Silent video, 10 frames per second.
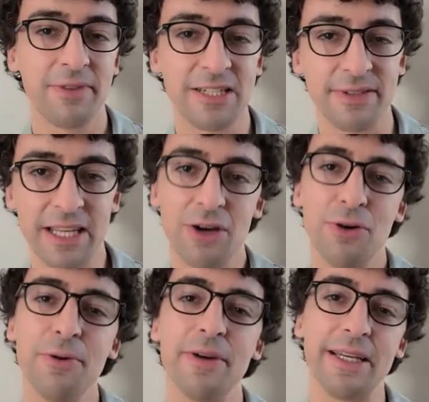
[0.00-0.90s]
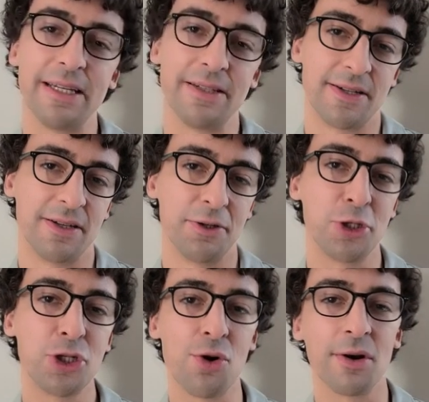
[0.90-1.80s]
This video is uh,
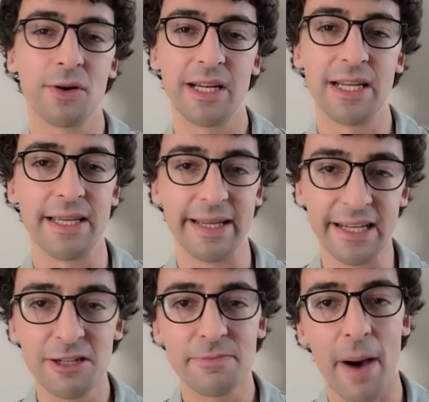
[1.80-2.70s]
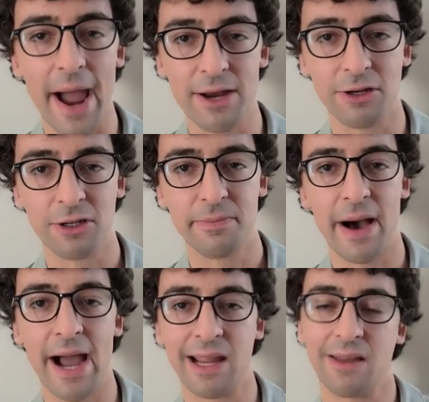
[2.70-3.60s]
strongly inspired
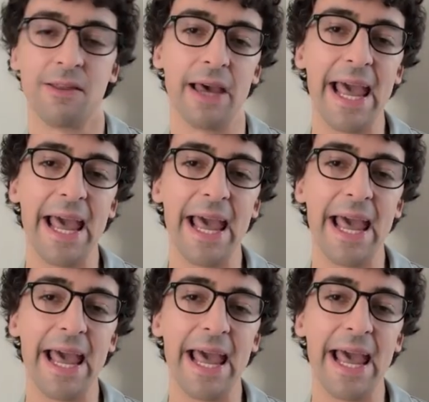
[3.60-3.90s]
by the